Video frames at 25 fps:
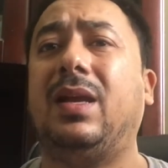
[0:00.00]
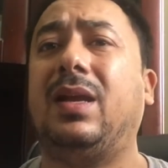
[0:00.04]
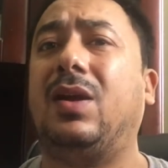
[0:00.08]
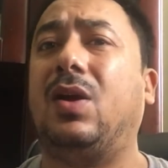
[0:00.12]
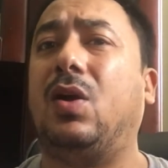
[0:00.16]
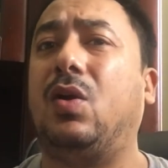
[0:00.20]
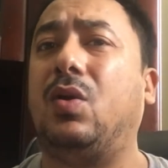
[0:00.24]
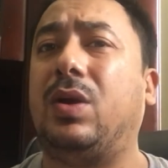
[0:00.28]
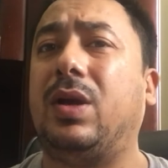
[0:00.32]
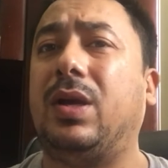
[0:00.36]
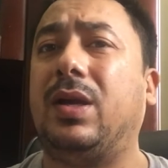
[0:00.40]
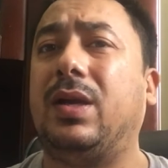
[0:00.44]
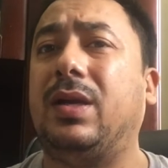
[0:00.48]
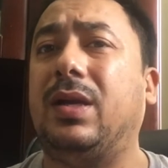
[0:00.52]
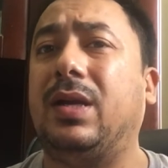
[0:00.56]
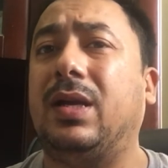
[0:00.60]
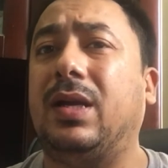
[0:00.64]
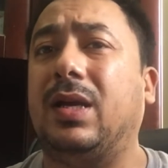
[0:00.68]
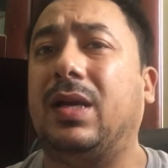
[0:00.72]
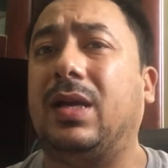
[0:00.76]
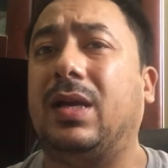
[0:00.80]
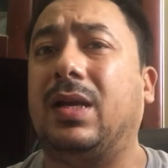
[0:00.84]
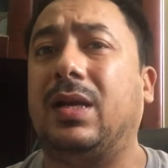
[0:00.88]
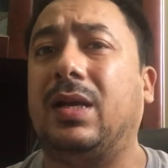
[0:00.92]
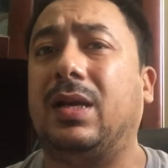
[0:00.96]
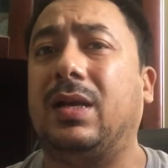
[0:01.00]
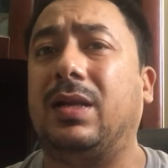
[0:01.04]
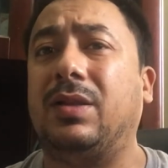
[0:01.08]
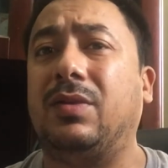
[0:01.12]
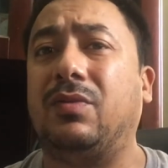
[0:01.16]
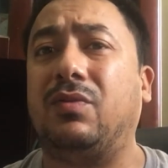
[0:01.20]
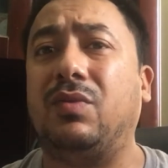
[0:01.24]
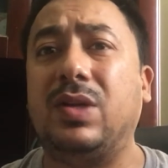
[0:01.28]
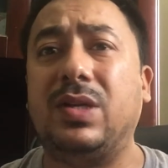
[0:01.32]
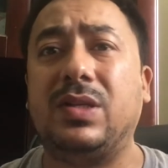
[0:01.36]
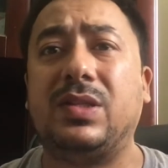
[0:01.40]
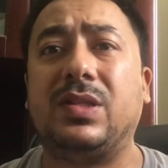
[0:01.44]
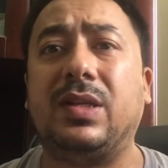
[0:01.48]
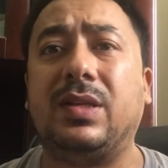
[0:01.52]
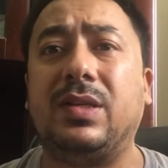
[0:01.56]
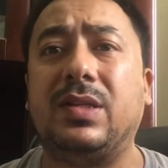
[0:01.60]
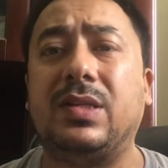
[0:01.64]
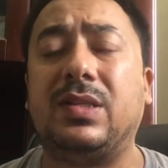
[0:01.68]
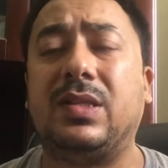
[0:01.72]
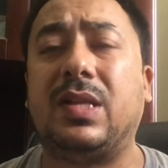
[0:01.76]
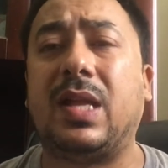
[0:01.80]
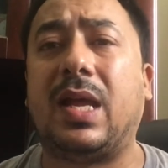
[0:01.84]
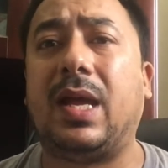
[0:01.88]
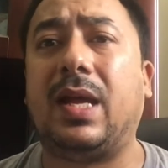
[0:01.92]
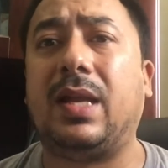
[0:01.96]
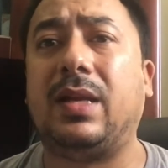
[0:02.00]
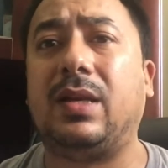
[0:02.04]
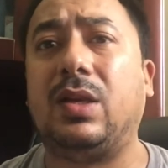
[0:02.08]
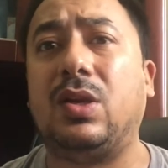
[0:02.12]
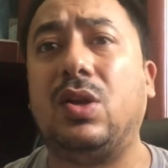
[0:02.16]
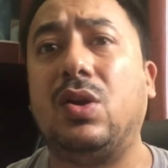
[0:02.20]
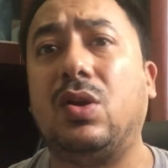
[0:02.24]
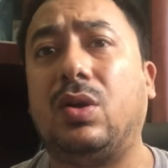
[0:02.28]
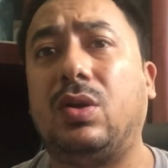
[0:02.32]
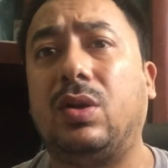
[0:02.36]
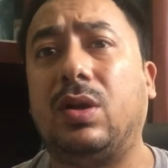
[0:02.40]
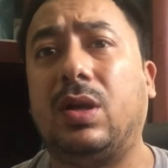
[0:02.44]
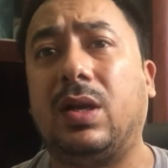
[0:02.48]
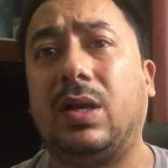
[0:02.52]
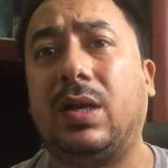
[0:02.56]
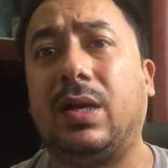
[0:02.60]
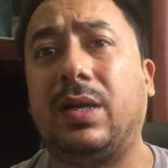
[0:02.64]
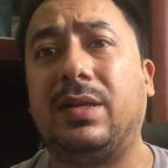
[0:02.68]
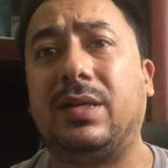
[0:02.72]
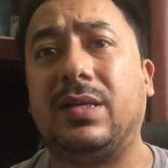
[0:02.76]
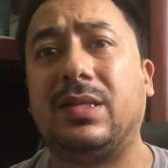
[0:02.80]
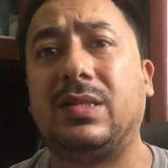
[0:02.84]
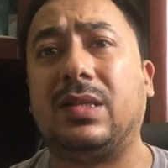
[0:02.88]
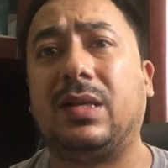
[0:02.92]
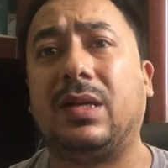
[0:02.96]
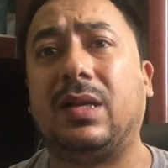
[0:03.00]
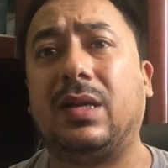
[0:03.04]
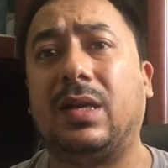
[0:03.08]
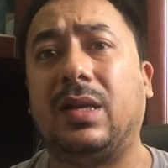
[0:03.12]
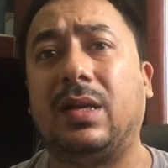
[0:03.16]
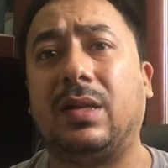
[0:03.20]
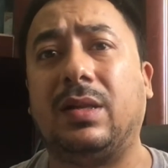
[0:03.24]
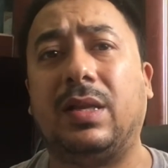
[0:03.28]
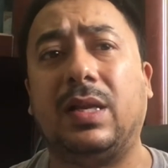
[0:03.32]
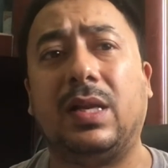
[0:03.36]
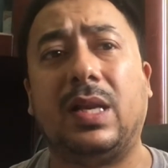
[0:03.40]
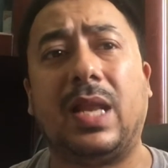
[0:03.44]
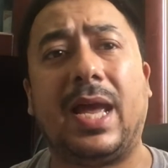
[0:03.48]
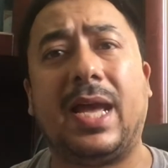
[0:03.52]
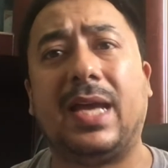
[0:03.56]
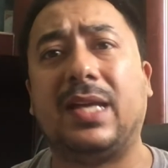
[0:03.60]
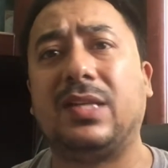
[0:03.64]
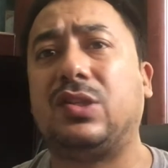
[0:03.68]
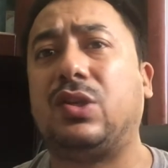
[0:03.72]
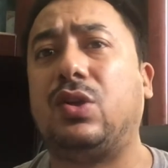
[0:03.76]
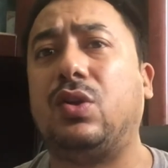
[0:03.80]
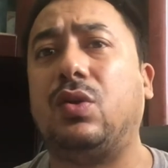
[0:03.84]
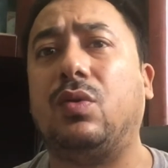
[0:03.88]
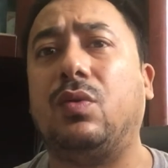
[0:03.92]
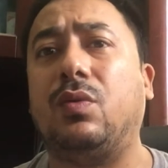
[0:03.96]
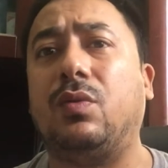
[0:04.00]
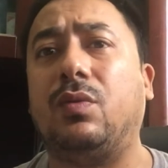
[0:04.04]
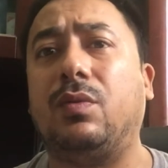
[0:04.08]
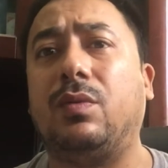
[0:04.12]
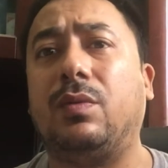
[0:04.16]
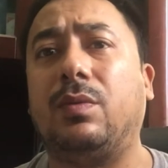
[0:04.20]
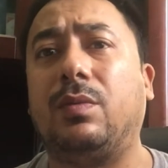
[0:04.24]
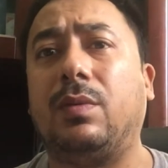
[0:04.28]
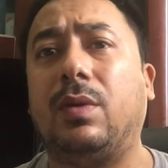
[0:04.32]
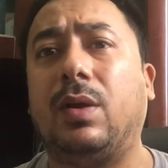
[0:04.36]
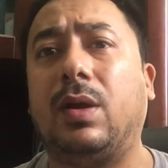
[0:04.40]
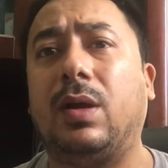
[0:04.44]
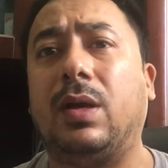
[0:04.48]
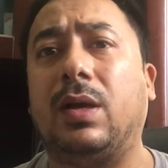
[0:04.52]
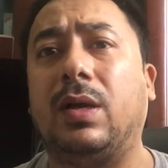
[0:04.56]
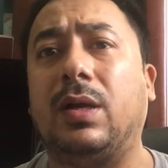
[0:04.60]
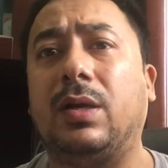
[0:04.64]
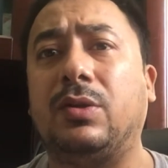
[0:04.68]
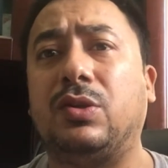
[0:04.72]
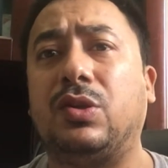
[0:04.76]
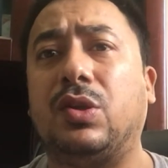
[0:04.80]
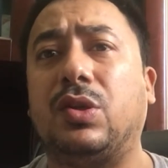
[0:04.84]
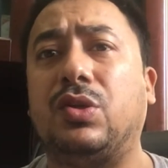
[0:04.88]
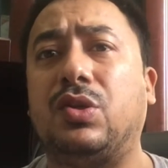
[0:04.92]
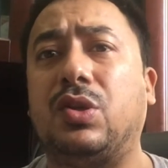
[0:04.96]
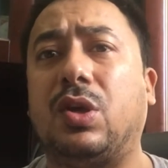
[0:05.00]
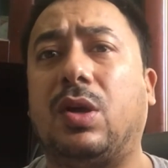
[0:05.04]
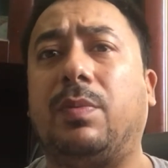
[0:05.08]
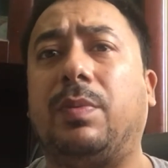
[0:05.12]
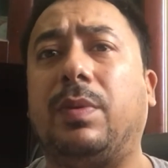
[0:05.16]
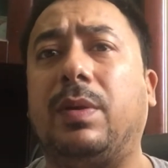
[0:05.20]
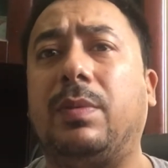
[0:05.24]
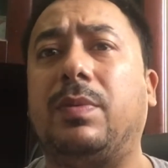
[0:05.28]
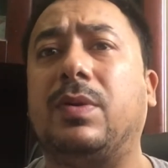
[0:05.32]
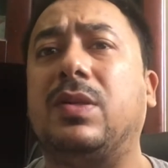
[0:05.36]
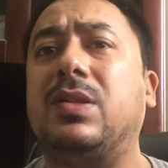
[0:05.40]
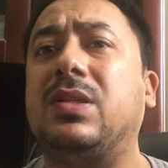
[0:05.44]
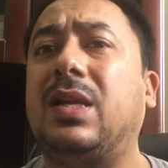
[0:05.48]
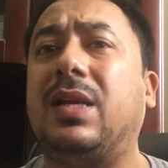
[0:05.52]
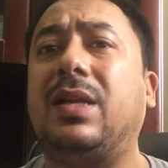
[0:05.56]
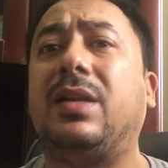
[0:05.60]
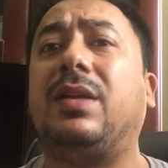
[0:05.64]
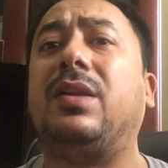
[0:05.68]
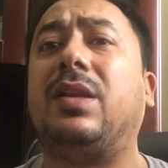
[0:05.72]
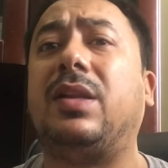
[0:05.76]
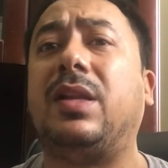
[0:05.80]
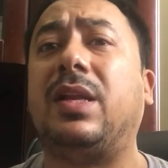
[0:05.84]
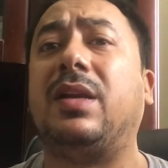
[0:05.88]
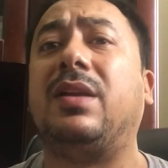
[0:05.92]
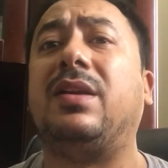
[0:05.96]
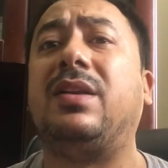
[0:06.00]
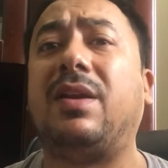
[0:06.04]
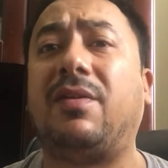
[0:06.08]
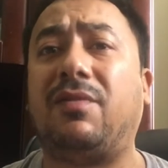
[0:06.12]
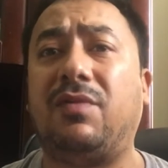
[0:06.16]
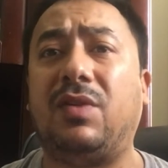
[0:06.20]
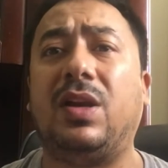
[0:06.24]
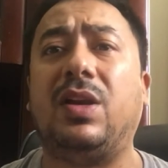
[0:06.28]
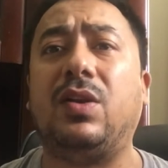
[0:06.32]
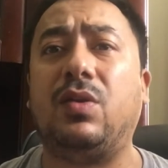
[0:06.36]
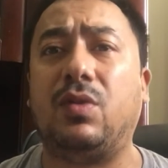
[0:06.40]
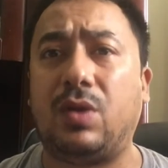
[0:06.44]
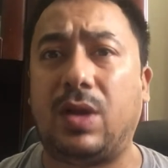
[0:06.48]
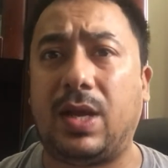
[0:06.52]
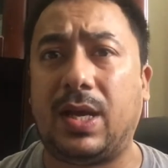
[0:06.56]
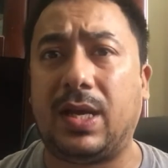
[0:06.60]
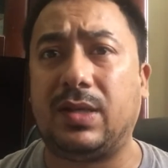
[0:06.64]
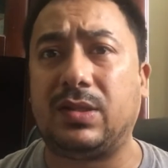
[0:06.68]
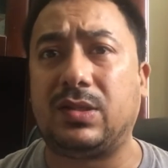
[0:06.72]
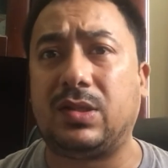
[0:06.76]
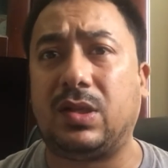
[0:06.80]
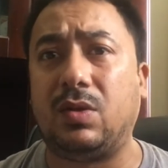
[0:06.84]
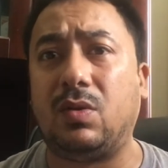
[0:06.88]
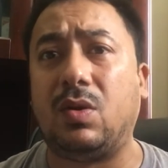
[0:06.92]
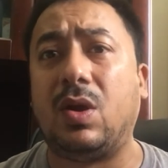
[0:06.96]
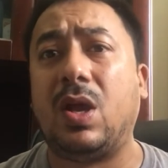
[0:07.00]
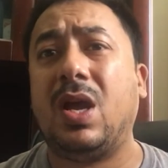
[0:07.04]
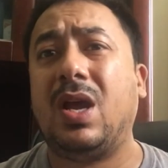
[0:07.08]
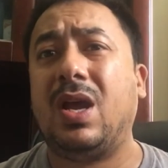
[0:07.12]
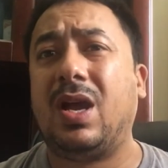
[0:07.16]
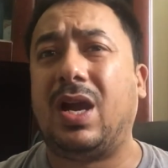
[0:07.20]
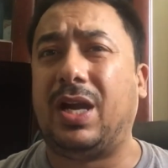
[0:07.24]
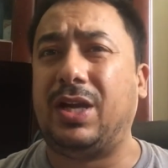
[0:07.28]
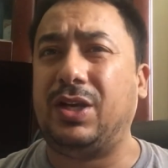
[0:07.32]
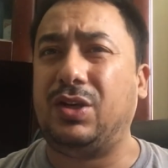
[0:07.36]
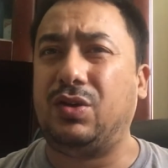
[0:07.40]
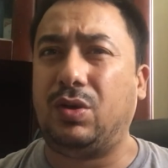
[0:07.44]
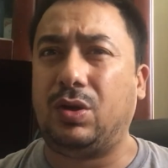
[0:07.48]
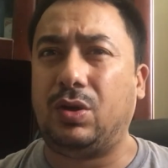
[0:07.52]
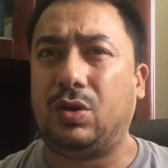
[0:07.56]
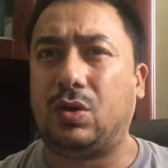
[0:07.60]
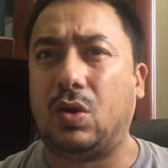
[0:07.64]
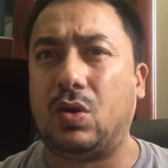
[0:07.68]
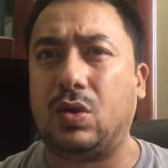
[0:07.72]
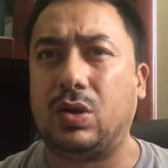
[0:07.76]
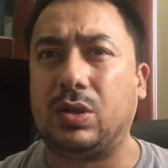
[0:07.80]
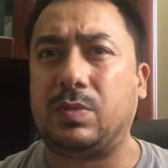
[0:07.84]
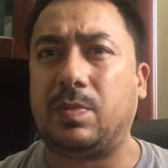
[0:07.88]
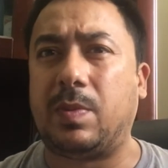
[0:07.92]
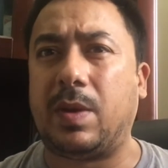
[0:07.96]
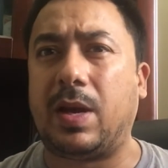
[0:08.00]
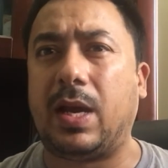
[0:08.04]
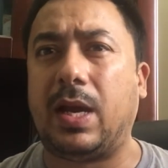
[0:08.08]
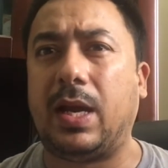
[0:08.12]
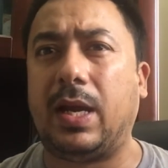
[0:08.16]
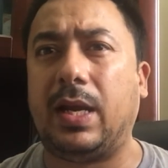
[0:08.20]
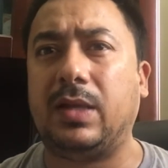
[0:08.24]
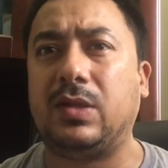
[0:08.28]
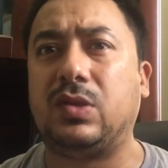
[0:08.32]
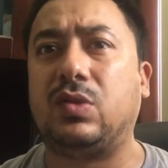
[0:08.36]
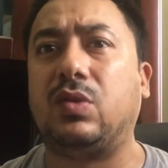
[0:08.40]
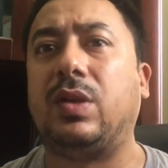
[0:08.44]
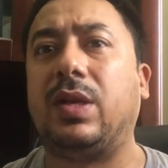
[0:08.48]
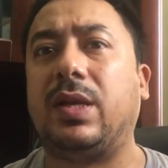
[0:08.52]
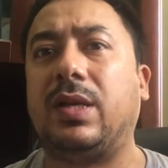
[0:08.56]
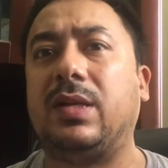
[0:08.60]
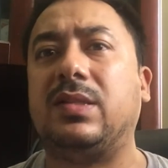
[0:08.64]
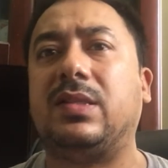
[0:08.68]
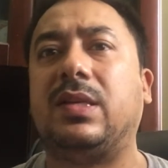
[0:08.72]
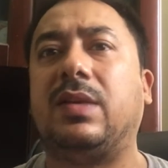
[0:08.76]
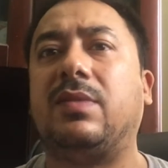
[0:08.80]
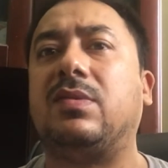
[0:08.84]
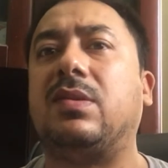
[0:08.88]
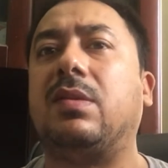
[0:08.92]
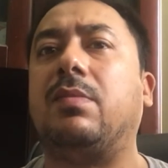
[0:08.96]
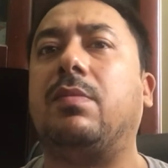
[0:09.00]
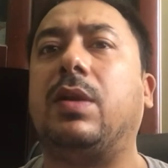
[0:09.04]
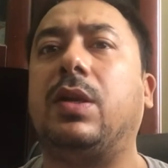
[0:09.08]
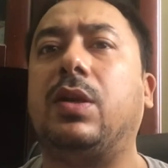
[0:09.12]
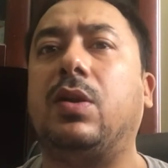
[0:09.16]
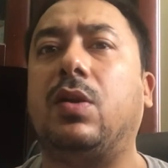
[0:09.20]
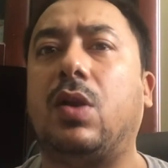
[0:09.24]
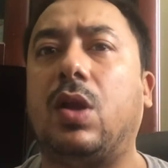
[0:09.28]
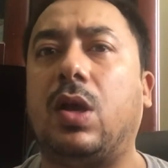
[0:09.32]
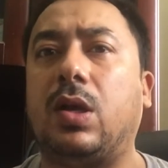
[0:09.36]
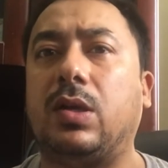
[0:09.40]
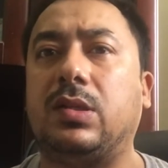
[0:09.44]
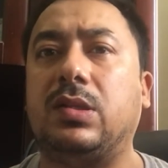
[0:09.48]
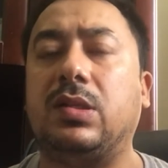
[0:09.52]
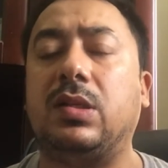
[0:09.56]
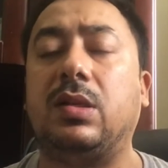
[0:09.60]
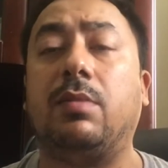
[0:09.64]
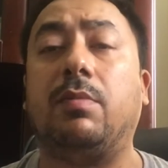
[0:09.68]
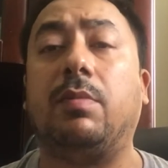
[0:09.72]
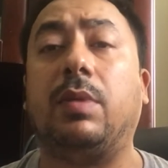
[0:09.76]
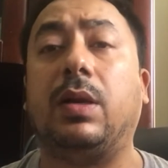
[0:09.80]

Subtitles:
Okay, the reason is that they'll ask you, so shopkeepers, they're definitely going to ask you, are you going close by, so they can save some money on oxygen.